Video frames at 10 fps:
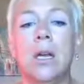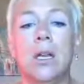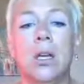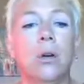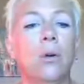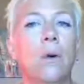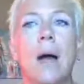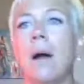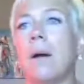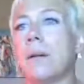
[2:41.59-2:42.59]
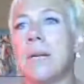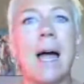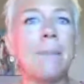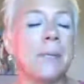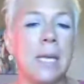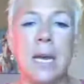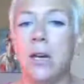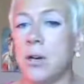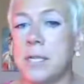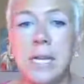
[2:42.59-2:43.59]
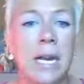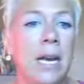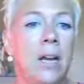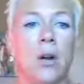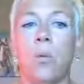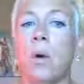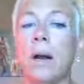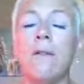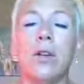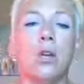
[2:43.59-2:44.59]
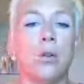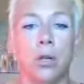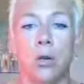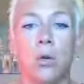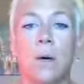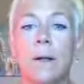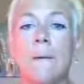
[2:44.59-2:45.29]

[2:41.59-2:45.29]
you top seed or seed or whatever you do,